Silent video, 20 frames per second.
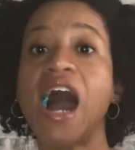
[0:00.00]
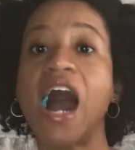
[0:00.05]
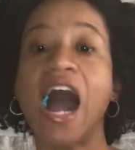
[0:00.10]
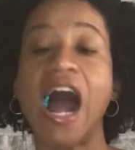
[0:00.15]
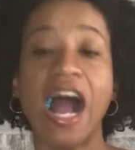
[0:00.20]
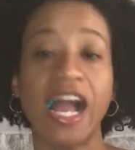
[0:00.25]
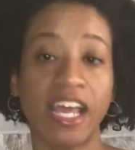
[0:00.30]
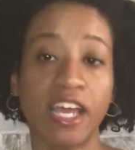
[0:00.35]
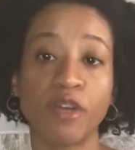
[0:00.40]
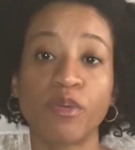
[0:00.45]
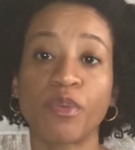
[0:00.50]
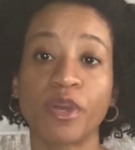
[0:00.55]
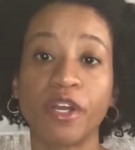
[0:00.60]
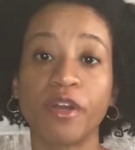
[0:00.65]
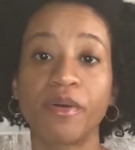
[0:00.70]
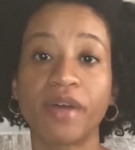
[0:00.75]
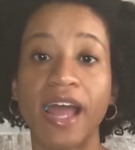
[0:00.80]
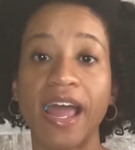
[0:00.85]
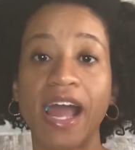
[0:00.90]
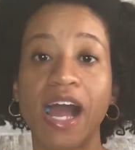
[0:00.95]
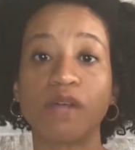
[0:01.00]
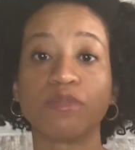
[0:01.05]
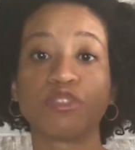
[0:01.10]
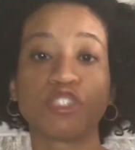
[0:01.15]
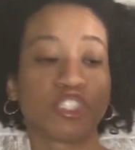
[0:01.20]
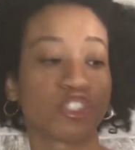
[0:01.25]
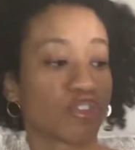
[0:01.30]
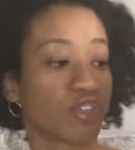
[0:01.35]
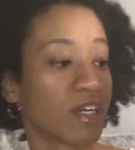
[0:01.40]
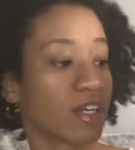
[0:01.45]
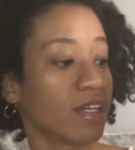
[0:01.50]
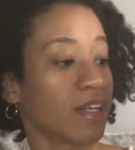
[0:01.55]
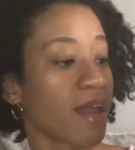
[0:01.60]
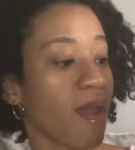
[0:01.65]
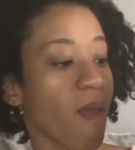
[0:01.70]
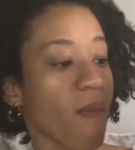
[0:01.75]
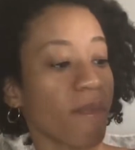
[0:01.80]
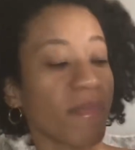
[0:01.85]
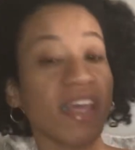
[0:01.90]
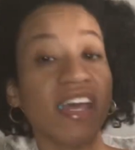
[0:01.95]
I can read okay. I was
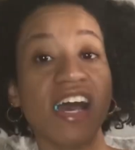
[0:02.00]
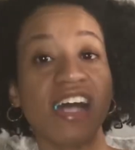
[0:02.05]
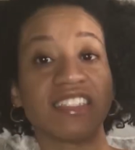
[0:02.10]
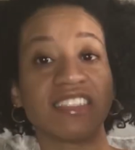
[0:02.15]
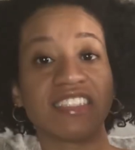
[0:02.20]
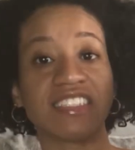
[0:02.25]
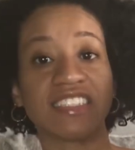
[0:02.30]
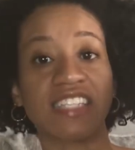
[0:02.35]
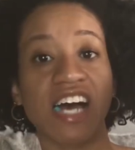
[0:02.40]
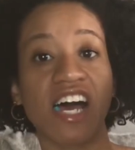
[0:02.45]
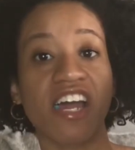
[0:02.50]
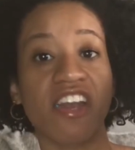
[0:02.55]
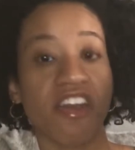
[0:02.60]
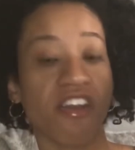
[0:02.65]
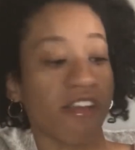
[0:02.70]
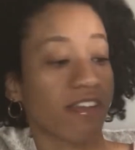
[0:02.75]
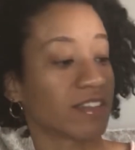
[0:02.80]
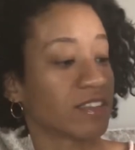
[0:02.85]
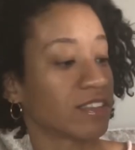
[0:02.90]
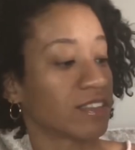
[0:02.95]
struggling because it's under